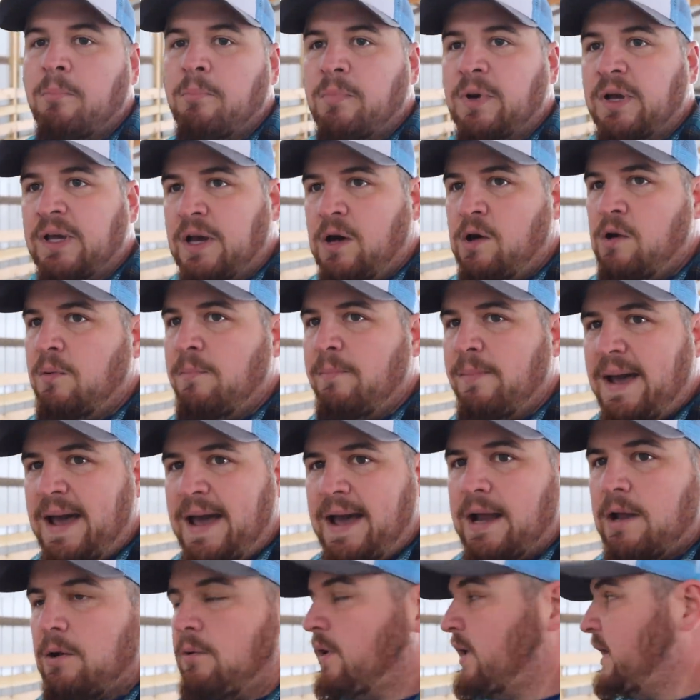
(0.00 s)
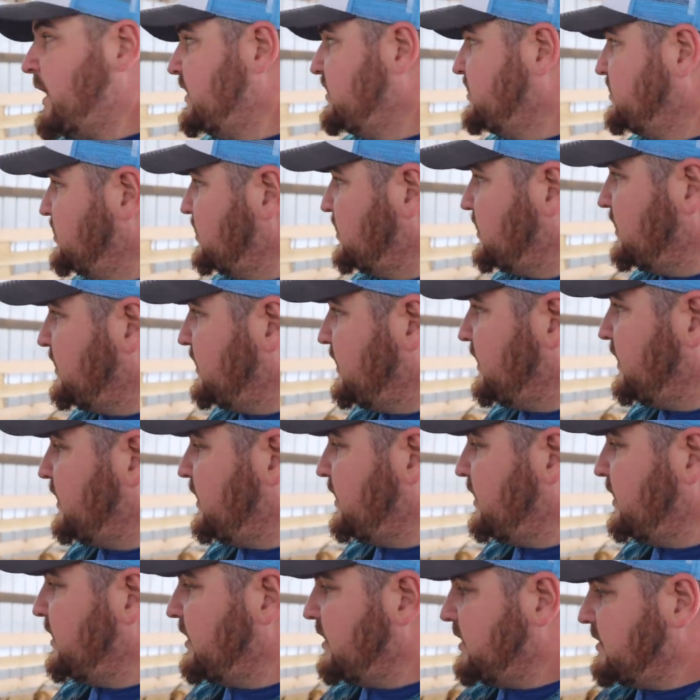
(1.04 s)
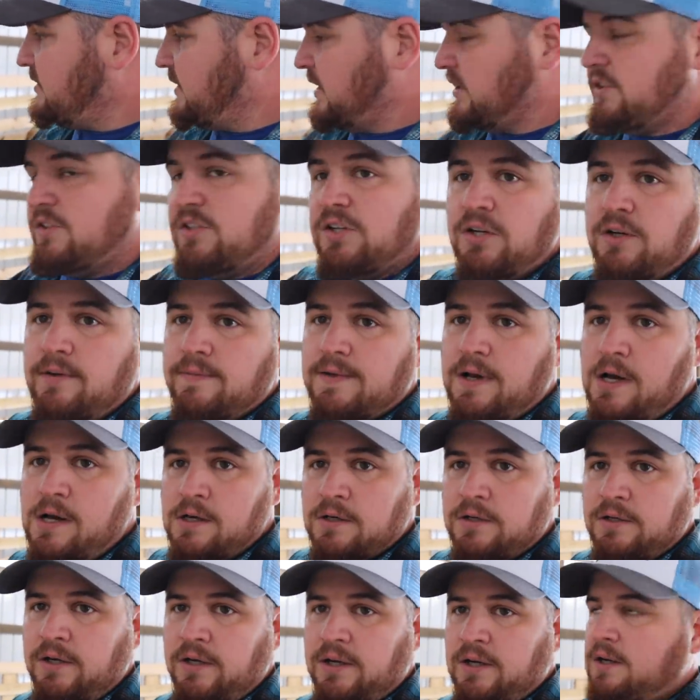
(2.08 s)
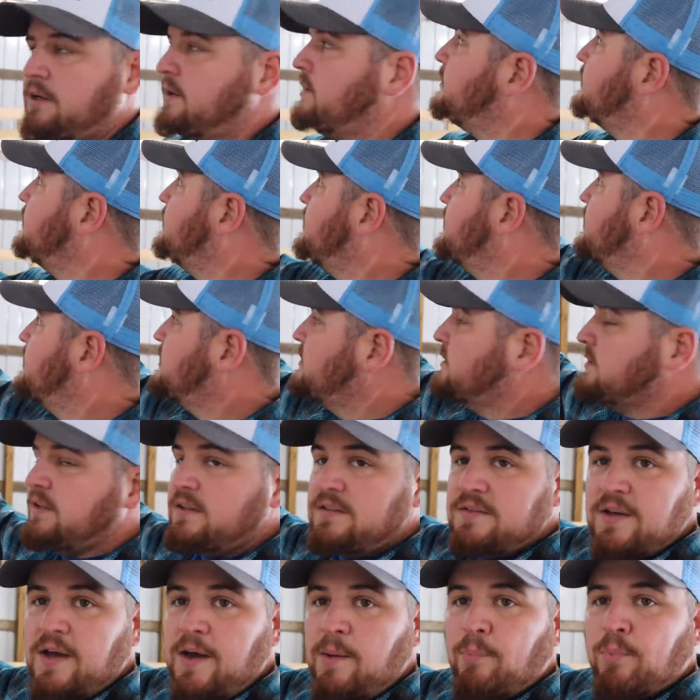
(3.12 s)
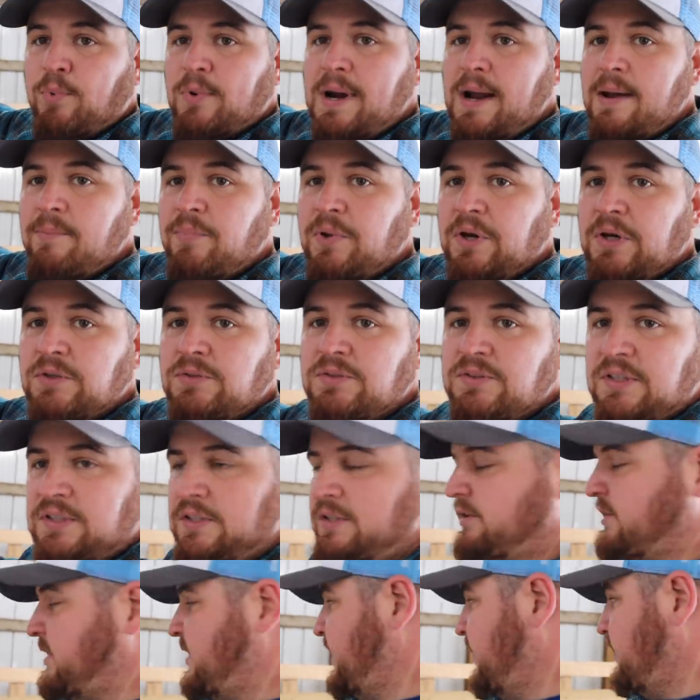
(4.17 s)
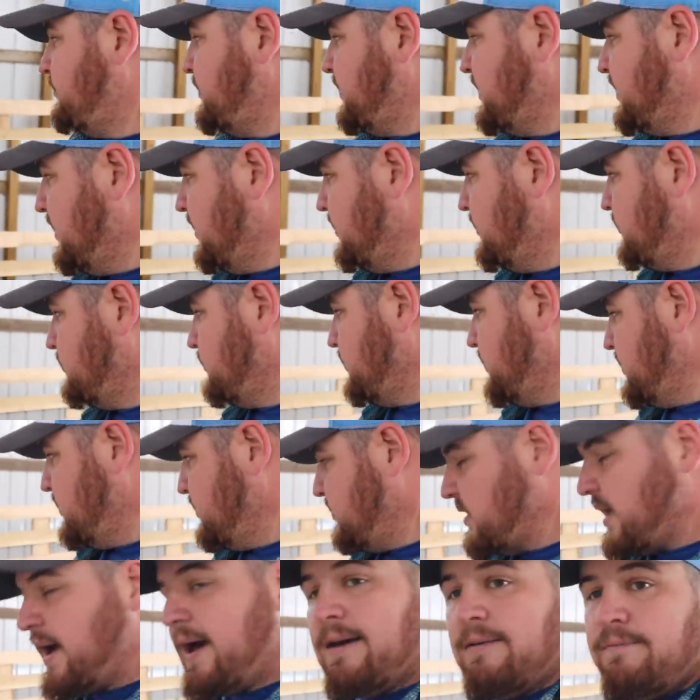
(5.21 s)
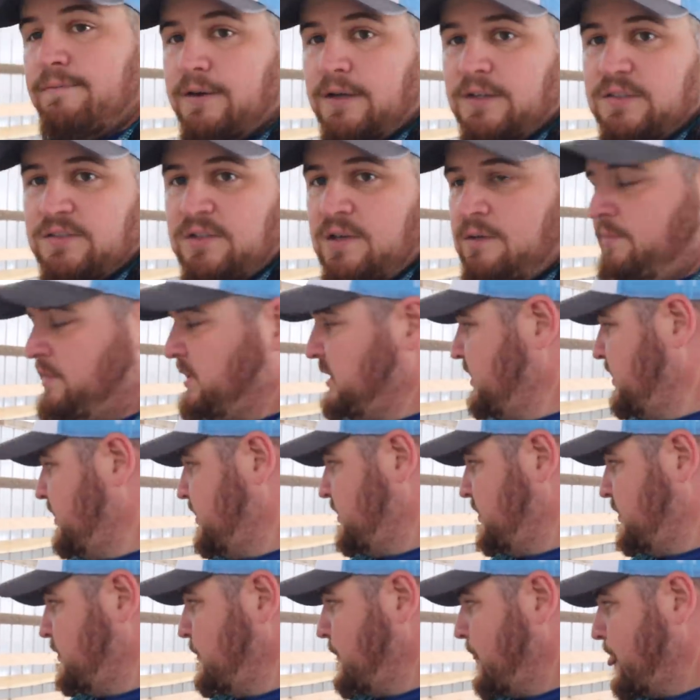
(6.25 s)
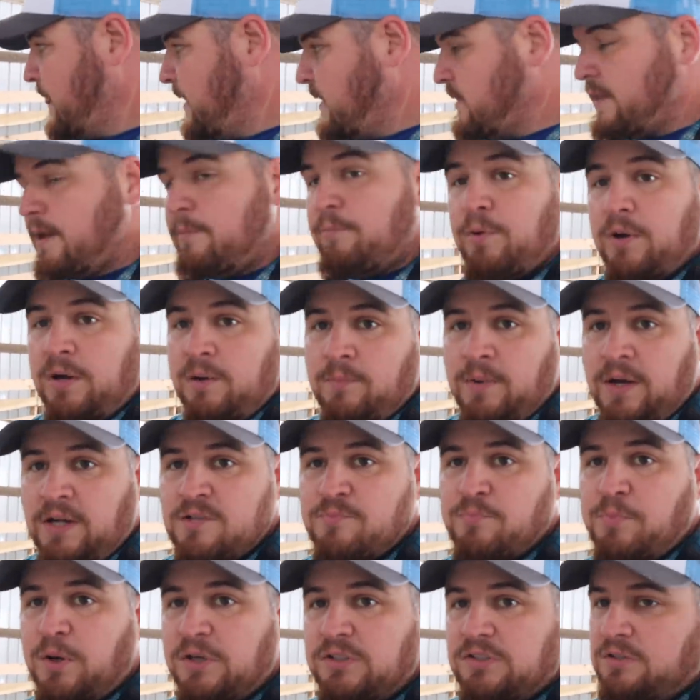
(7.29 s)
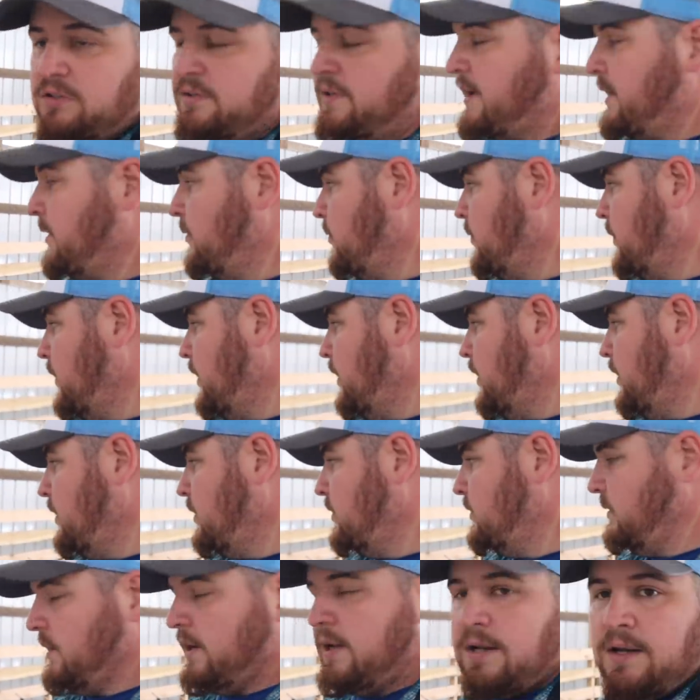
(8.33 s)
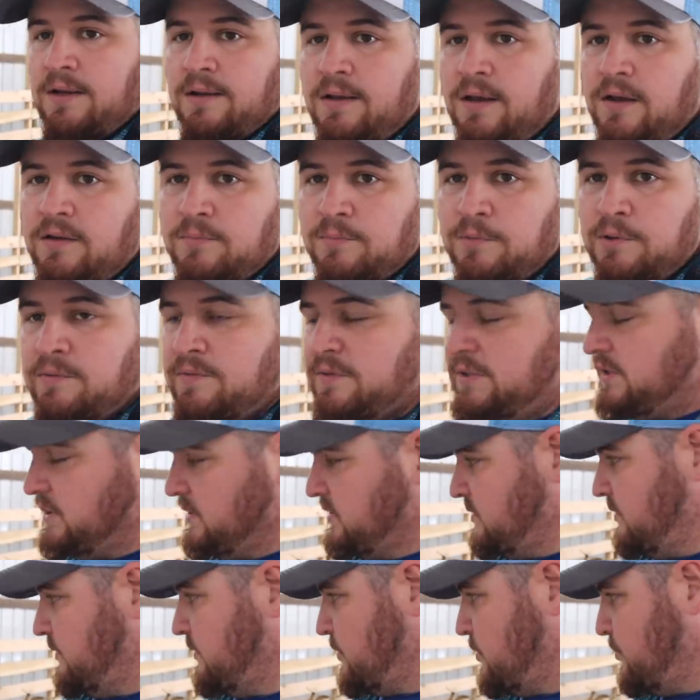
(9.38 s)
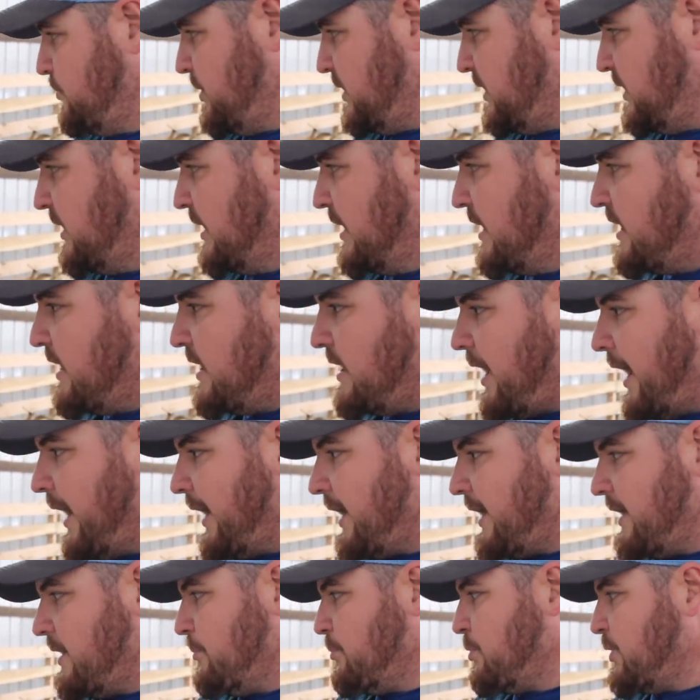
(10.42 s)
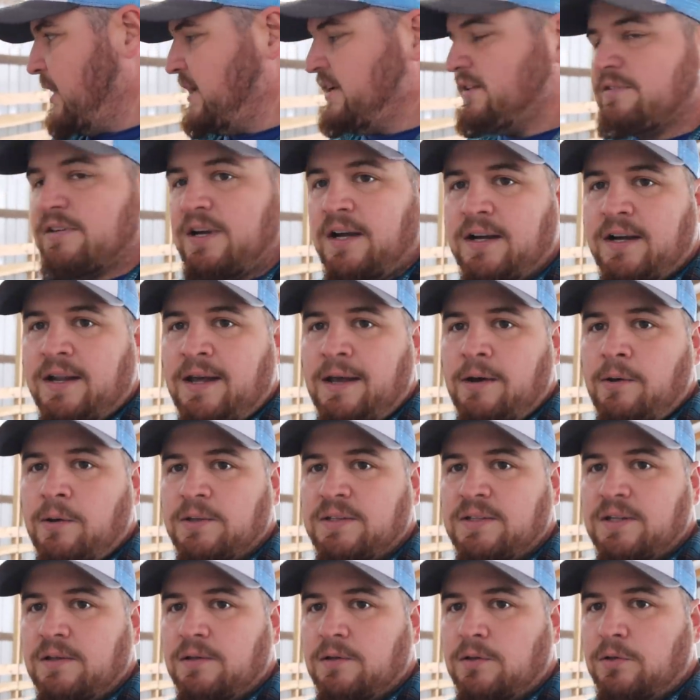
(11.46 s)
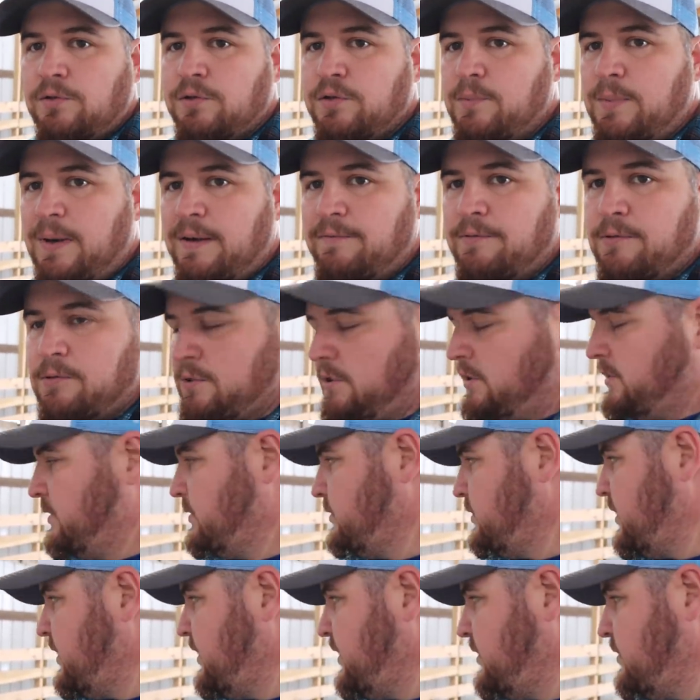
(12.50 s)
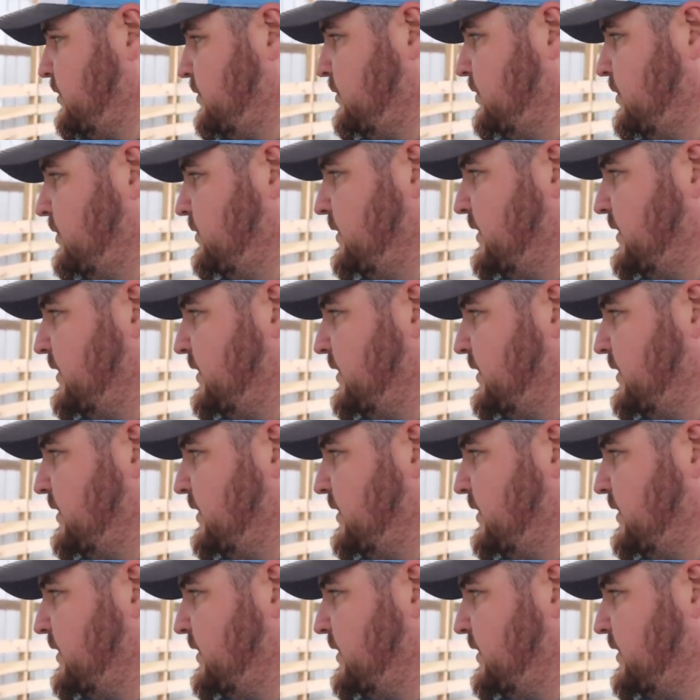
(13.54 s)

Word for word: But going back, what I should have did is I should have concreted these upright posts in the ground, because once I first come in here, they pretty much push on that wall and it does move it just a little bit. I got it braced right now with the little two by four on the ground.